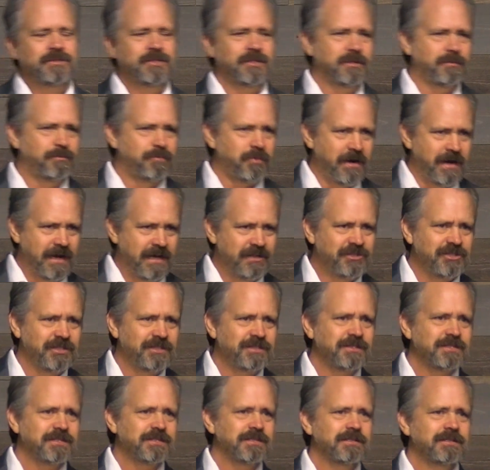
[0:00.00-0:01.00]
to the
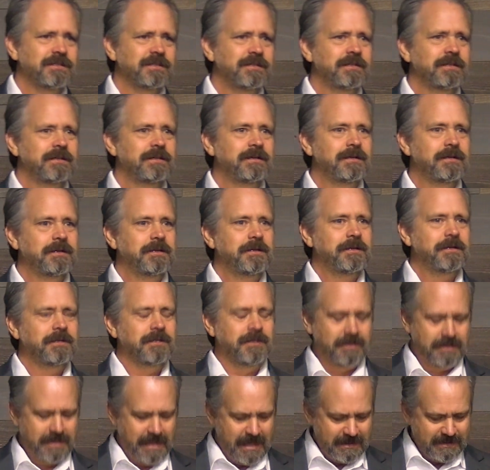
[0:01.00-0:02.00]
branches.
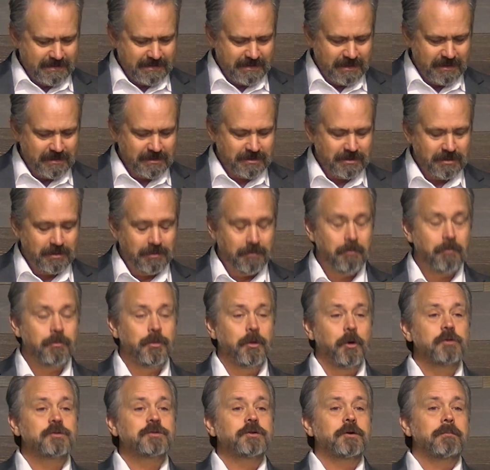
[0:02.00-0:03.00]
God says,
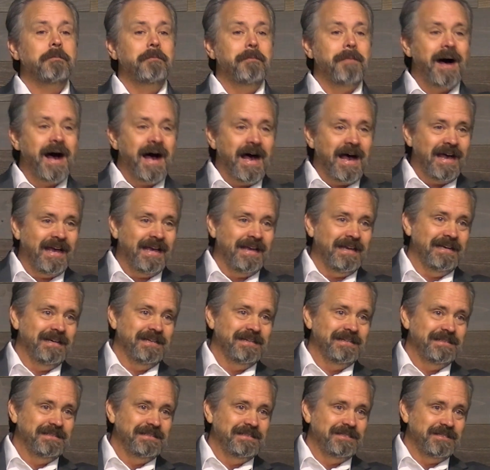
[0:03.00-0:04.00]
those are my
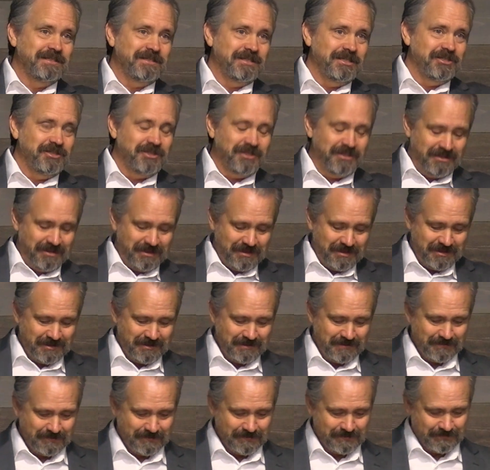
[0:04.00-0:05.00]
decisions.